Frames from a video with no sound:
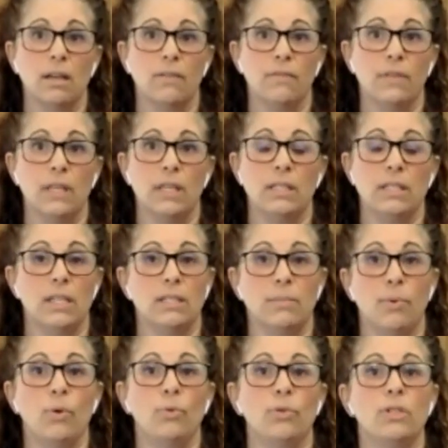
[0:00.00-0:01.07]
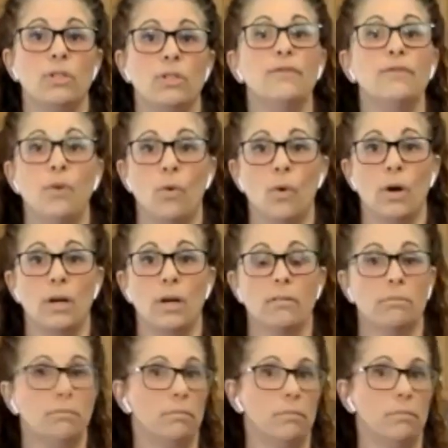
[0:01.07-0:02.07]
of these as opposed to 4.